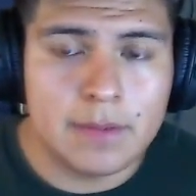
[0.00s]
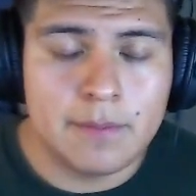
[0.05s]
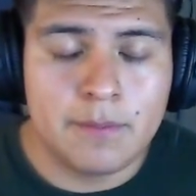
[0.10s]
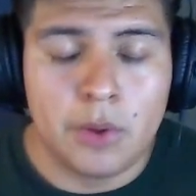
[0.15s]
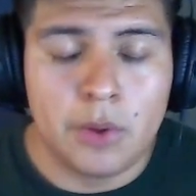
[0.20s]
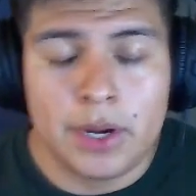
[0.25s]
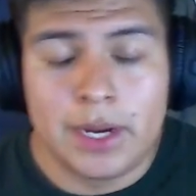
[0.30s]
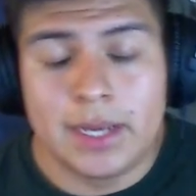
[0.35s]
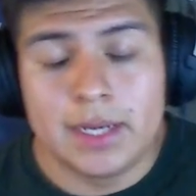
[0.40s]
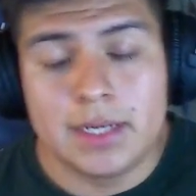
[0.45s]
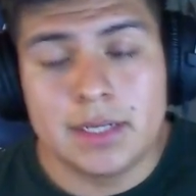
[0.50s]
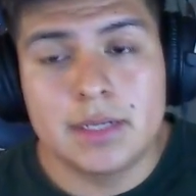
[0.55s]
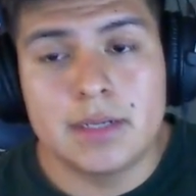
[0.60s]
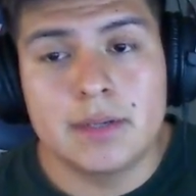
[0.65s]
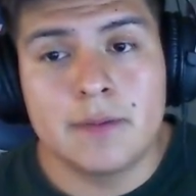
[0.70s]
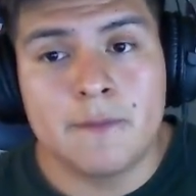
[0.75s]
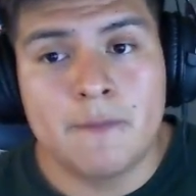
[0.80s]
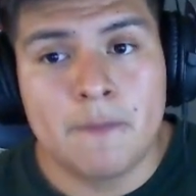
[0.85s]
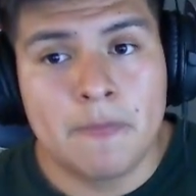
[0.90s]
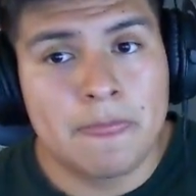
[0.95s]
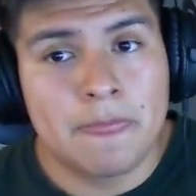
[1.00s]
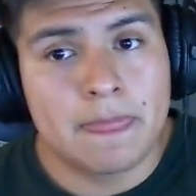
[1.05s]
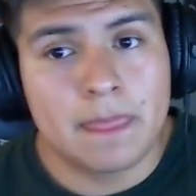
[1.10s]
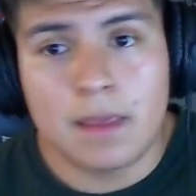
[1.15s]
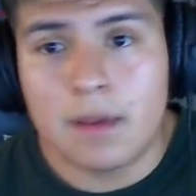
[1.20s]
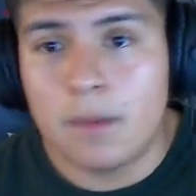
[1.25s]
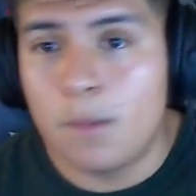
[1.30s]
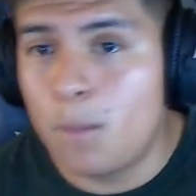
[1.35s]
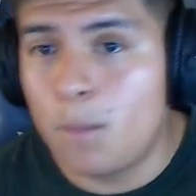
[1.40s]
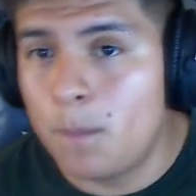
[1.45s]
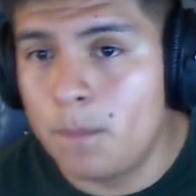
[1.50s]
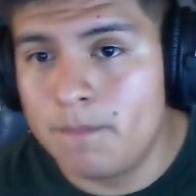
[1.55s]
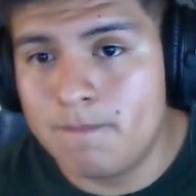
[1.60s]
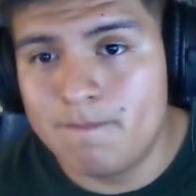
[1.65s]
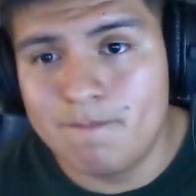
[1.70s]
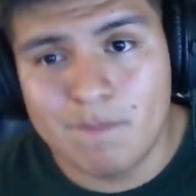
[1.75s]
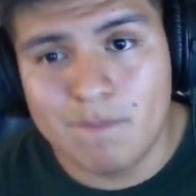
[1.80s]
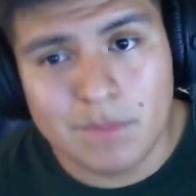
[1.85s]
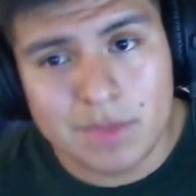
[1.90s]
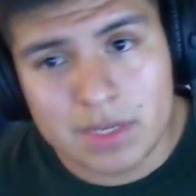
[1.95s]
Point is,
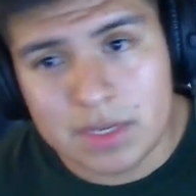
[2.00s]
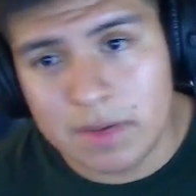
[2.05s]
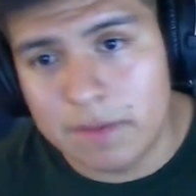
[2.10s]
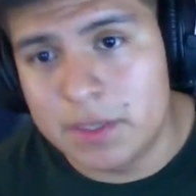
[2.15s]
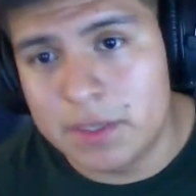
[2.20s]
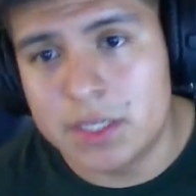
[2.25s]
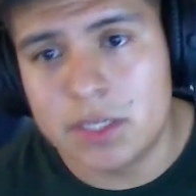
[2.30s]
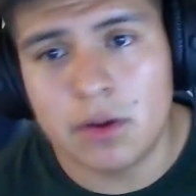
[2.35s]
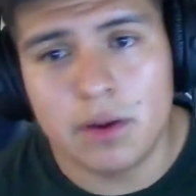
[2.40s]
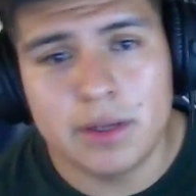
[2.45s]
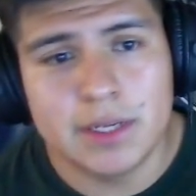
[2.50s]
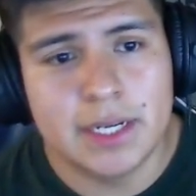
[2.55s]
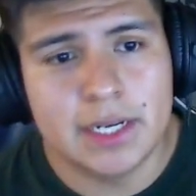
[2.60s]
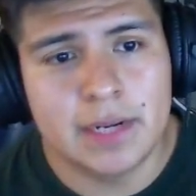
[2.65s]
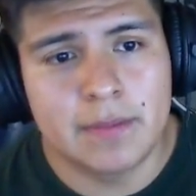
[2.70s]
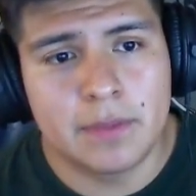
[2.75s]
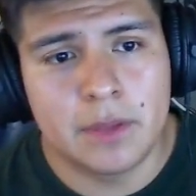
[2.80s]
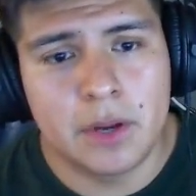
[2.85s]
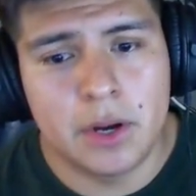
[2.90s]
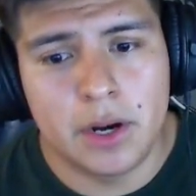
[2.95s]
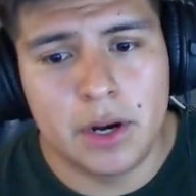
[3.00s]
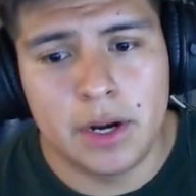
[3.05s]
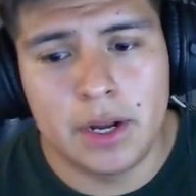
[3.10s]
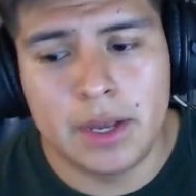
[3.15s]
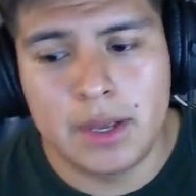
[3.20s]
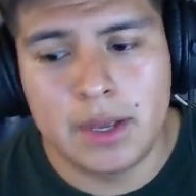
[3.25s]
San Francisco, I'll take them third.